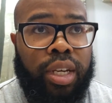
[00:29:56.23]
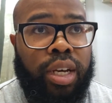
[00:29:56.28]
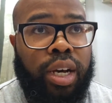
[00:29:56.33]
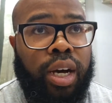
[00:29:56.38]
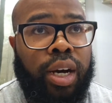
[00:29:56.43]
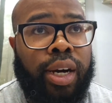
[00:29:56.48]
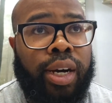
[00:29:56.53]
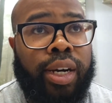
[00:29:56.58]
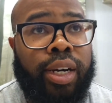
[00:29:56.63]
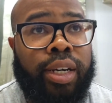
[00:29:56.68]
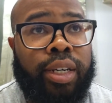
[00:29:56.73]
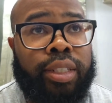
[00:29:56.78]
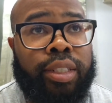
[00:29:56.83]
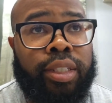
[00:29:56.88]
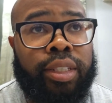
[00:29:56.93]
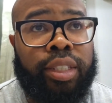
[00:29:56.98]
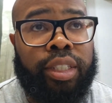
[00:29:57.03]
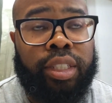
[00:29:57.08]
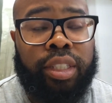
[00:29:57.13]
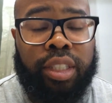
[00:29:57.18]

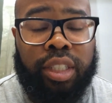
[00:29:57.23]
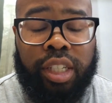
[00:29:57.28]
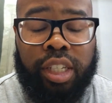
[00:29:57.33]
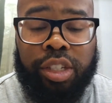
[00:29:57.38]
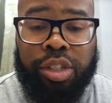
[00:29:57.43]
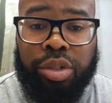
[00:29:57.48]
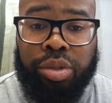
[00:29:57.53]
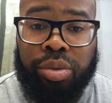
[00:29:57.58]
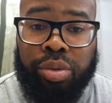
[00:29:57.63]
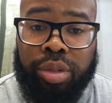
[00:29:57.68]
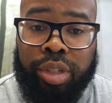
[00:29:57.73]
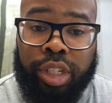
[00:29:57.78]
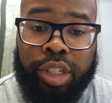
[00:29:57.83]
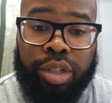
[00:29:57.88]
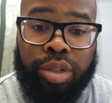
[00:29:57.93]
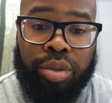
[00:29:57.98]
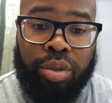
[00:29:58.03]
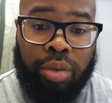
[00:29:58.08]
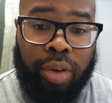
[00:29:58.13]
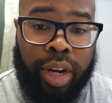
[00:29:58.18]
DCU,
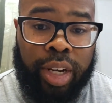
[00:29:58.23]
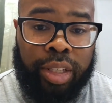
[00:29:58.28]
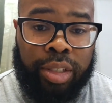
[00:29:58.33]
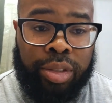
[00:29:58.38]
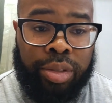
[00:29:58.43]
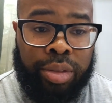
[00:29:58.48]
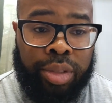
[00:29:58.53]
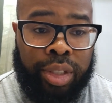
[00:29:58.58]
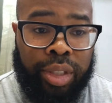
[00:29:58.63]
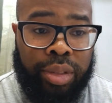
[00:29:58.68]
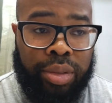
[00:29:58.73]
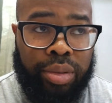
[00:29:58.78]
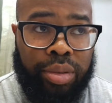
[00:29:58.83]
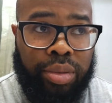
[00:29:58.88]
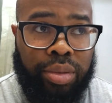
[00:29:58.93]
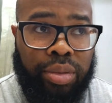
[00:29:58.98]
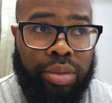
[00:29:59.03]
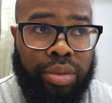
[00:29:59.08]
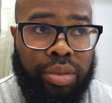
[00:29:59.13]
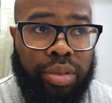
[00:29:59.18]
Digital Credit Union,
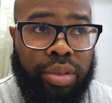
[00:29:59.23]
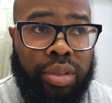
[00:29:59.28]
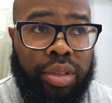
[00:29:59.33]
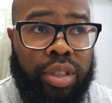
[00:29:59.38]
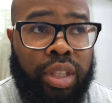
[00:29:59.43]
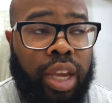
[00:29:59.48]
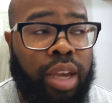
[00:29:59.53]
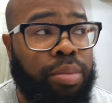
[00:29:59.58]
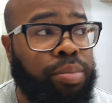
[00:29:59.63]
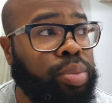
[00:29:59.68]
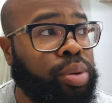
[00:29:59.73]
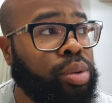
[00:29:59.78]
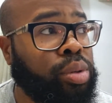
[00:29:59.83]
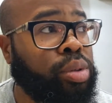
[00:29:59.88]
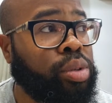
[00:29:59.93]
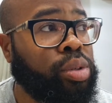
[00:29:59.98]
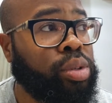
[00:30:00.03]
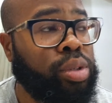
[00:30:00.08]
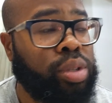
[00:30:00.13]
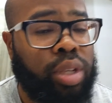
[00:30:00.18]
they
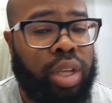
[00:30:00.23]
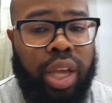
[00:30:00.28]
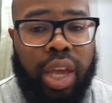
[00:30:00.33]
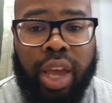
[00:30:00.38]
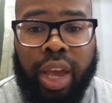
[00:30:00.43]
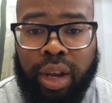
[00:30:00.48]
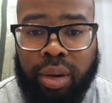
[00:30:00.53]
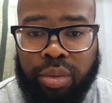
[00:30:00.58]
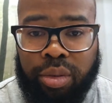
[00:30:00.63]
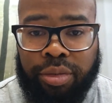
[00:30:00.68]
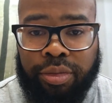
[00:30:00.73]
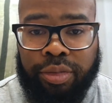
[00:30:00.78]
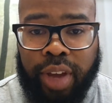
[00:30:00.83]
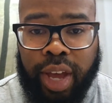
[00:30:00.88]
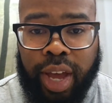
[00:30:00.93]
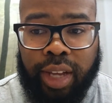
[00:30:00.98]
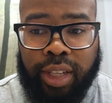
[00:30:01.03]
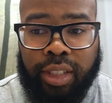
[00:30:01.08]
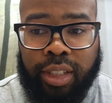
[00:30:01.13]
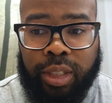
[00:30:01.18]
pull
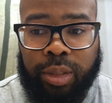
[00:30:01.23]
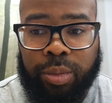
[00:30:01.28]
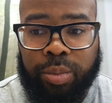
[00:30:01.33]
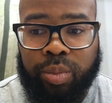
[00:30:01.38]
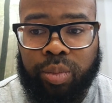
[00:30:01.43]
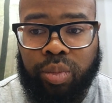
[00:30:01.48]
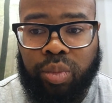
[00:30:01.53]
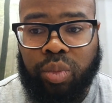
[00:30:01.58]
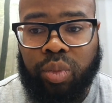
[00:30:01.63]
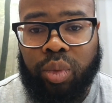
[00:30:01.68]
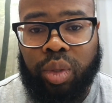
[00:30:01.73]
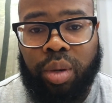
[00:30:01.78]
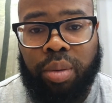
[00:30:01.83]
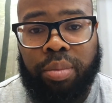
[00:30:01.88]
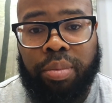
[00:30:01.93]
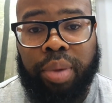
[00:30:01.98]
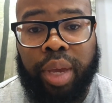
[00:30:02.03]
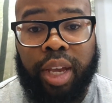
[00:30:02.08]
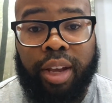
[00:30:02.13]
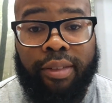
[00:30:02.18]
Equifax.
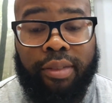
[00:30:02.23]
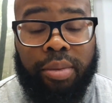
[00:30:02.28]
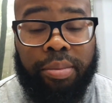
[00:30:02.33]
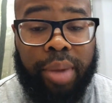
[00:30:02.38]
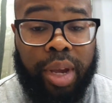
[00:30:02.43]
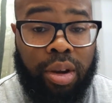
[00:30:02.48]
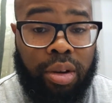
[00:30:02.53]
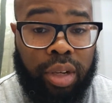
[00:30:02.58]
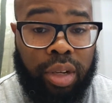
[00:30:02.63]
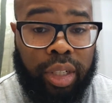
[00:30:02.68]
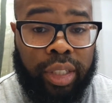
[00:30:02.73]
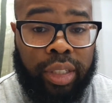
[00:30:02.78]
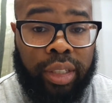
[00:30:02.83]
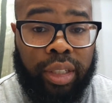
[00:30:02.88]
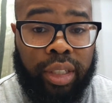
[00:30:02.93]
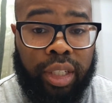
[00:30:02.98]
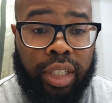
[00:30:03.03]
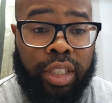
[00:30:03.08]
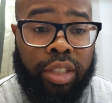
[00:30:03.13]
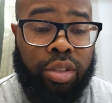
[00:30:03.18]
Bank of America
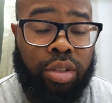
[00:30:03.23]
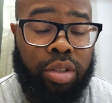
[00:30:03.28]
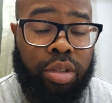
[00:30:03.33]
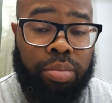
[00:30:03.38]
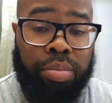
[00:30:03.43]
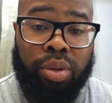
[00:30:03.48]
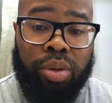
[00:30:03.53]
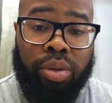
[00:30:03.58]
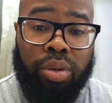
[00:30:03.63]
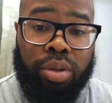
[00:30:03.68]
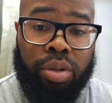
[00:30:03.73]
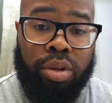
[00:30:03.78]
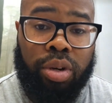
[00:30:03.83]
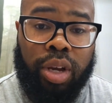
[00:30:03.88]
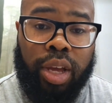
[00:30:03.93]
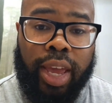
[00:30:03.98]
is going to pull